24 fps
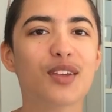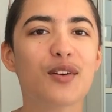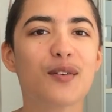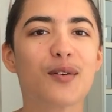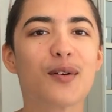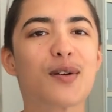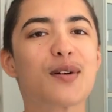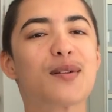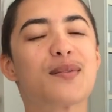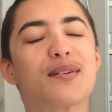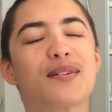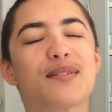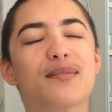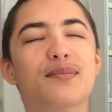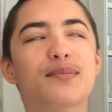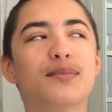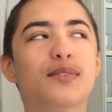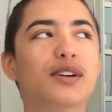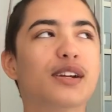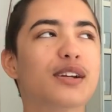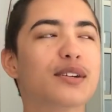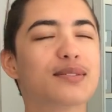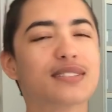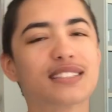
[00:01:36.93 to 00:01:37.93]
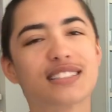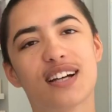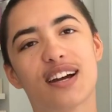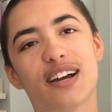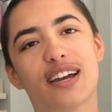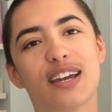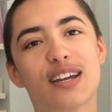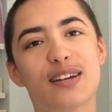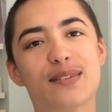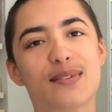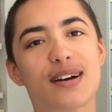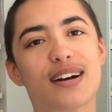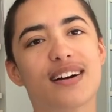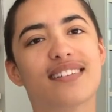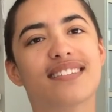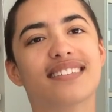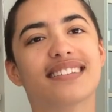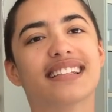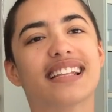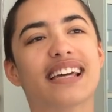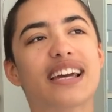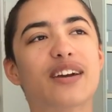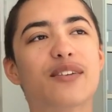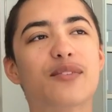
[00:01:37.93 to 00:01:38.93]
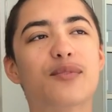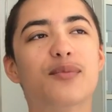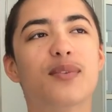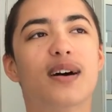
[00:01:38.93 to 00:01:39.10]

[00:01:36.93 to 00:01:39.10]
where Maria was talking about like,